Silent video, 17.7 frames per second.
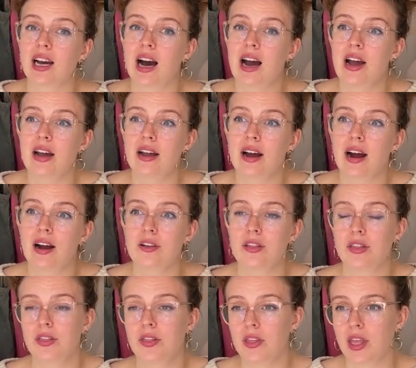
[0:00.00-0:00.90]
I
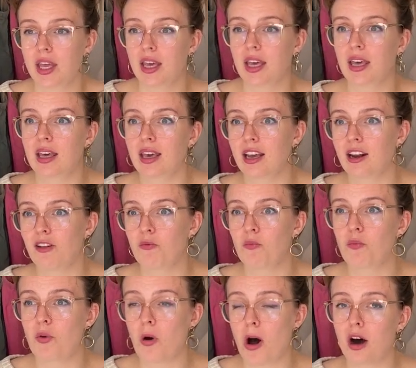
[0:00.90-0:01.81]
think it
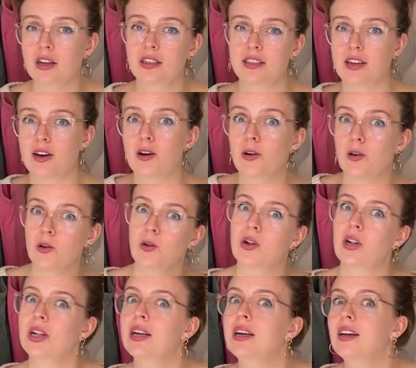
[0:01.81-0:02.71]
brought the
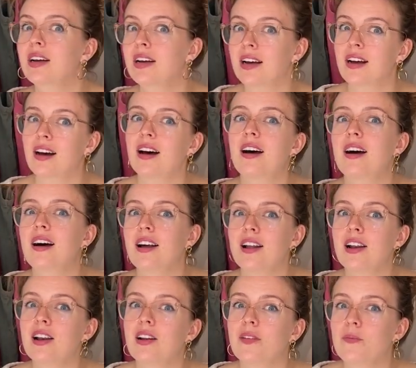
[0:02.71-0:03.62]
whole
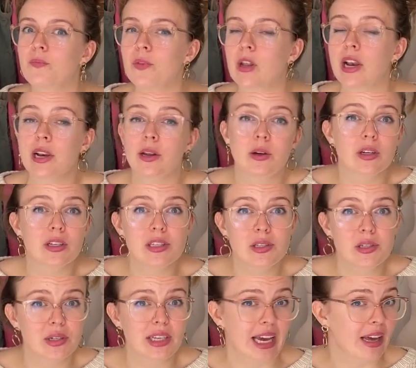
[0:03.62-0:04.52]
looks
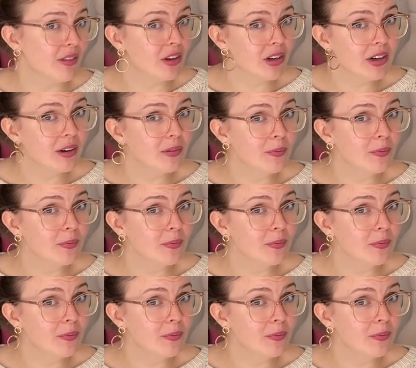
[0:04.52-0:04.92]
together,